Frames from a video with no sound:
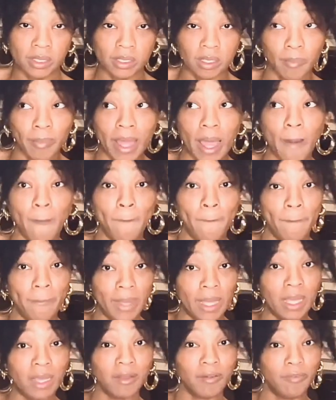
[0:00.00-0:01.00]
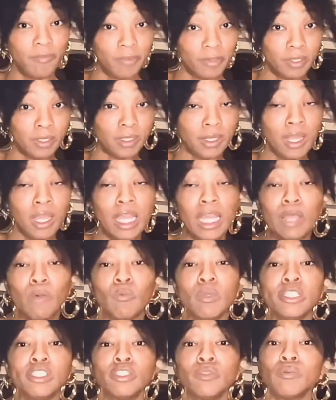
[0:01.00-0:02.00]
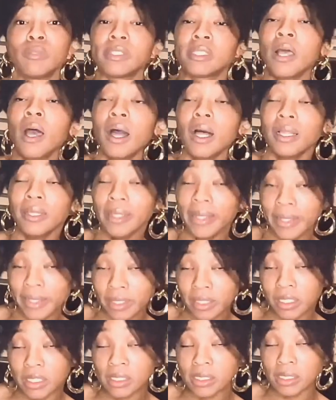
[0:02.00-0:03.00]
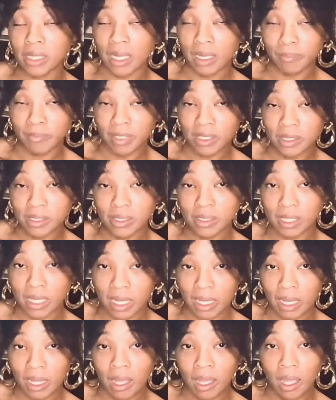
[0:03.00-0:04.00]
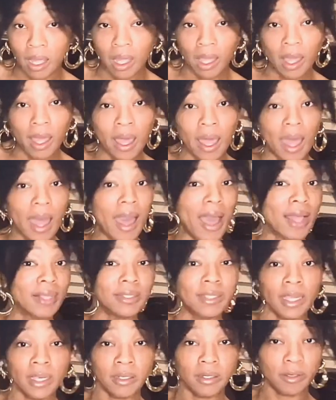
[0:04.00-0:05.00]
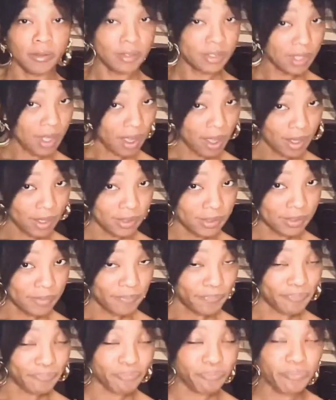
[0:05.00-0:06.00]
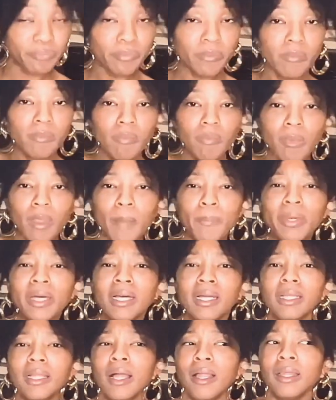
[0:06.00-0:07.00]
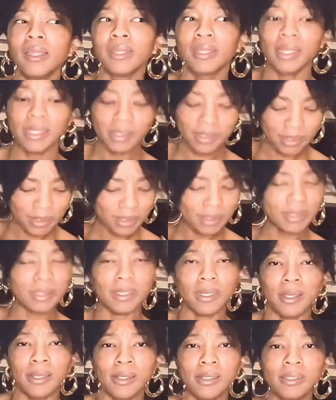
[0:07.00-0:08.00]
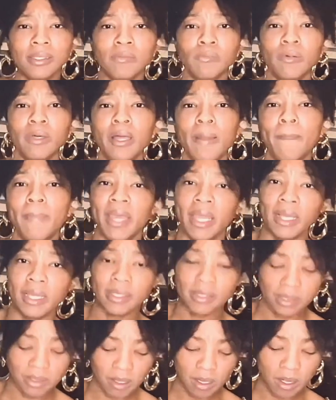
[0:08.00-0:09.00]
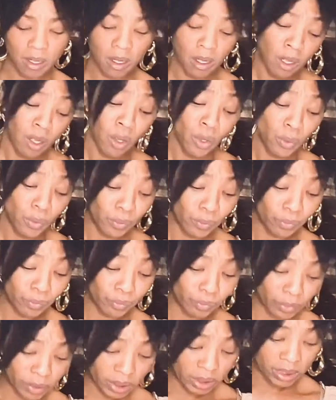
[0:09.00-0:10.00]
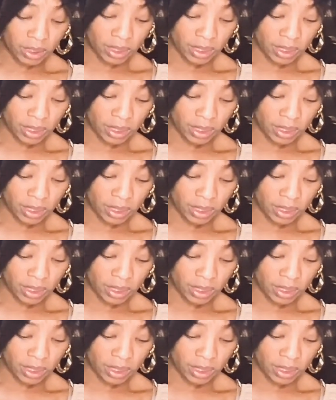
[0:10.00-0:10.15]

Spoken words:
about Bigfoot, which was hilarious, I must say. I take no sides, but let's discuss what Megan's law really